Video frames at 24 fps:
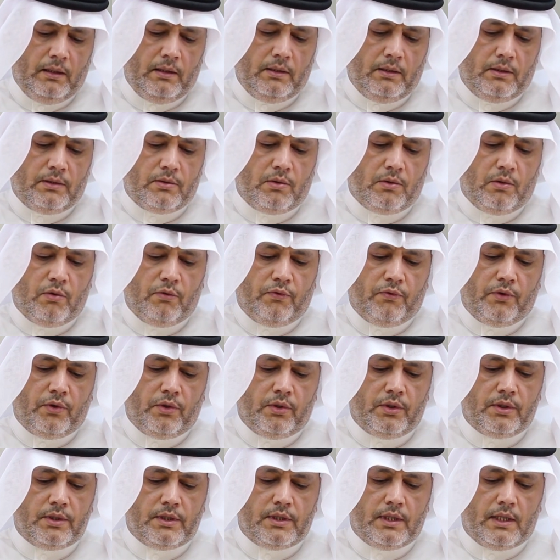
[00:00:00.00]
So, of
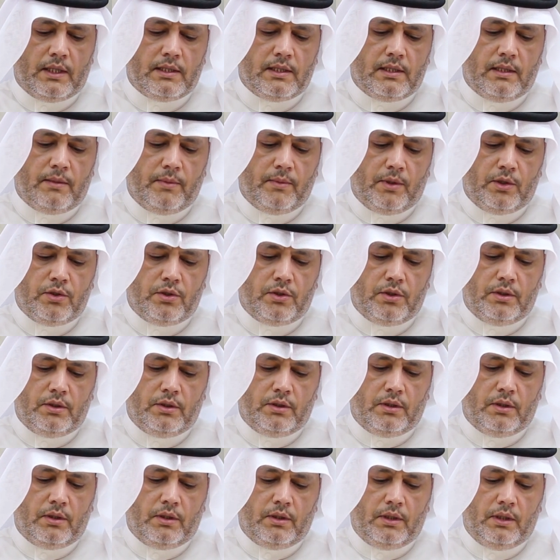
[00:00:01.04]
course, as I
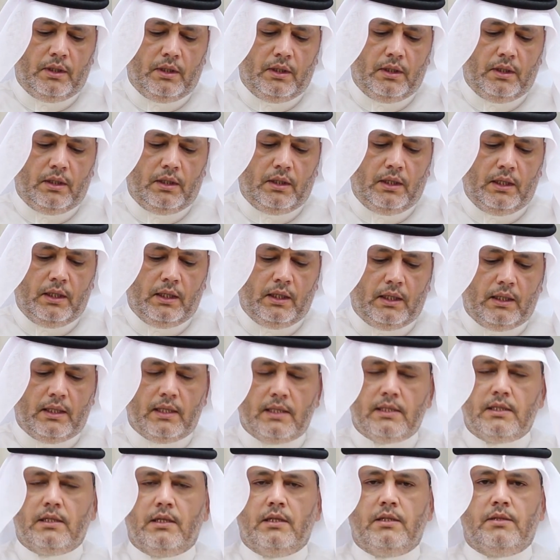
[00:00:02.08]
mentioned, the clinical
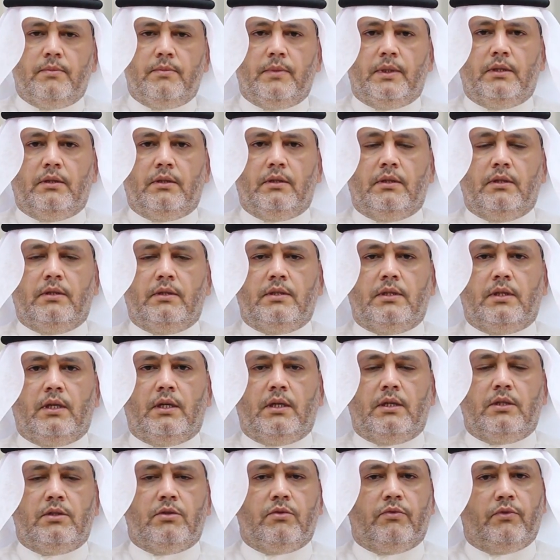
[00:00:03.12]
assessment
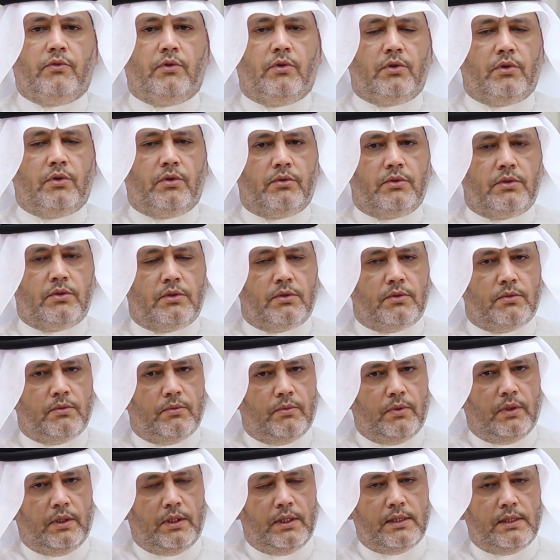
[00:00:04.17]
starts, of course,
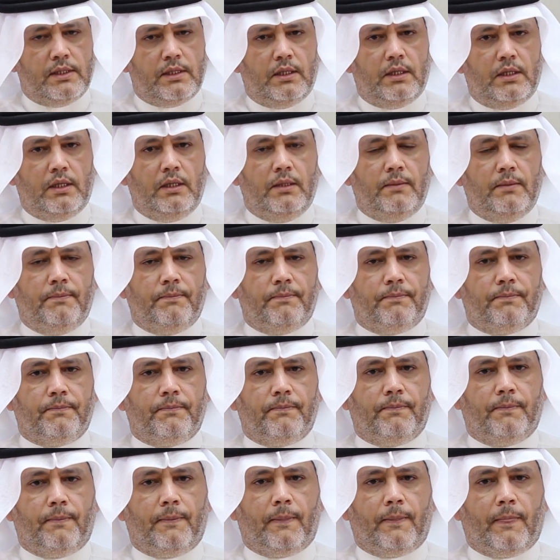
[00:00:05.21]
with history,
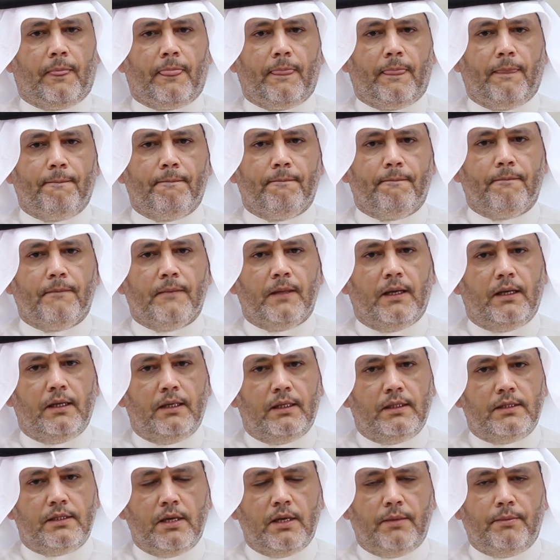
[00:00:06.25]

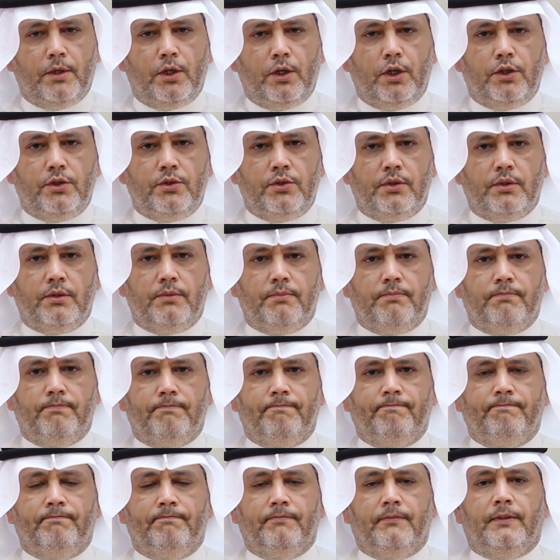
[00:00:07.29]
examination,
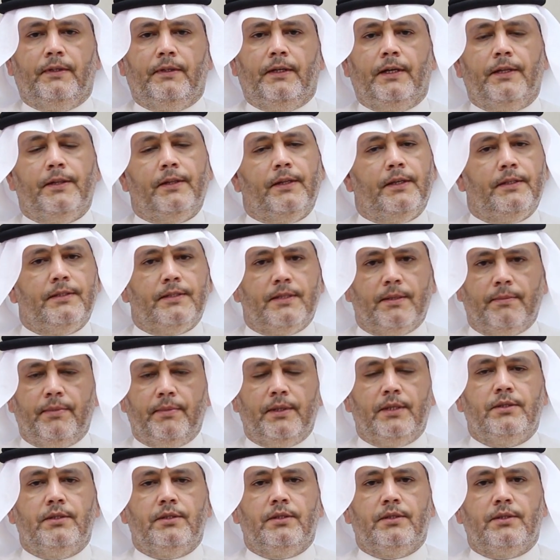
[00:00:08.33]
and then some
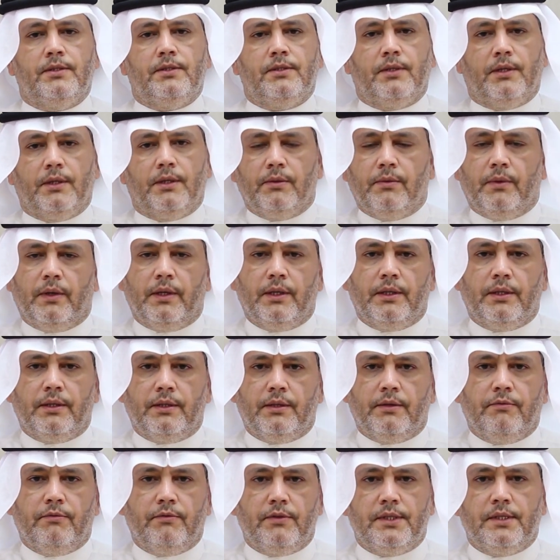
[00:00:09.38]
patients require
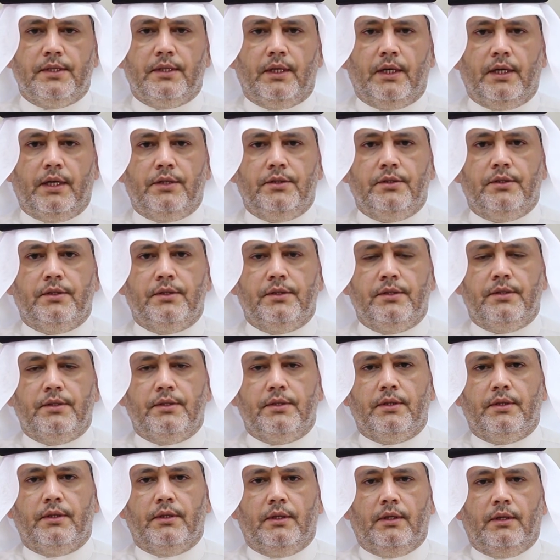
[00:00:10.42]
investigations,
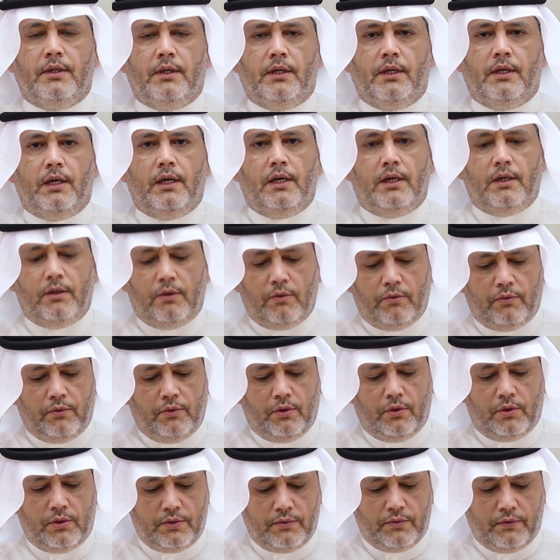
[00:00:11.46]
and of
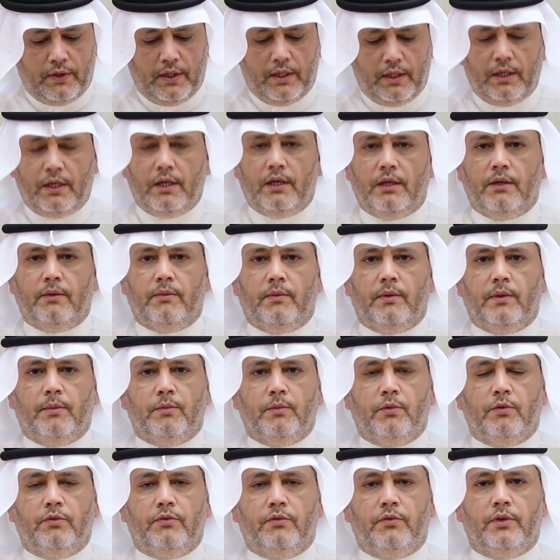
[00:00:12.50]
course, finally, we
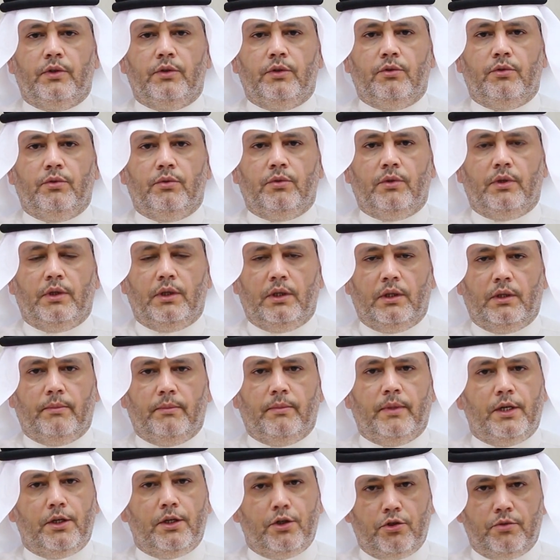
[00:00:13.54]
move into the
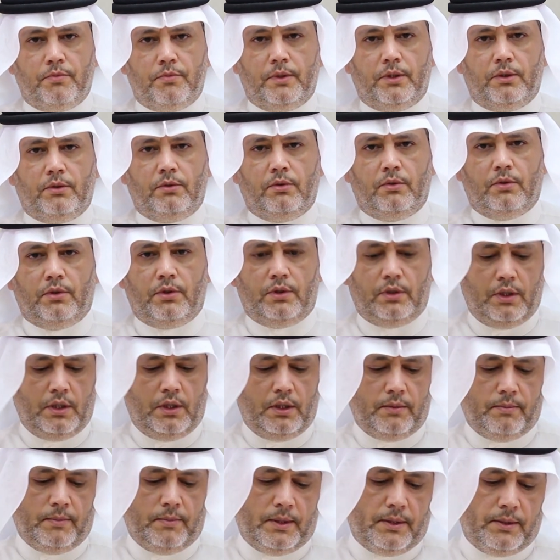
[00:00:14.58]
management or
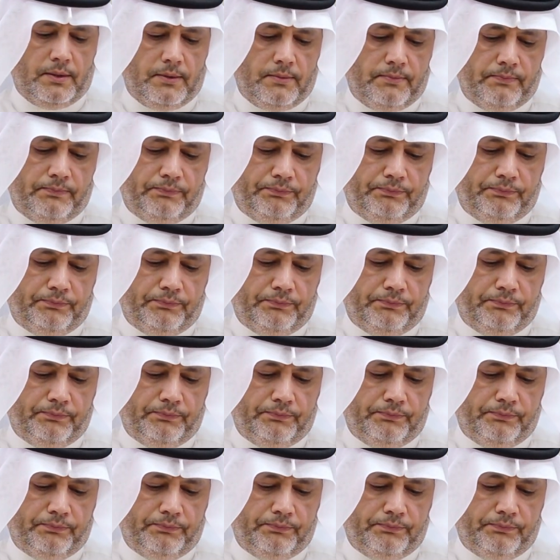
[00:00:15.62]
treatment.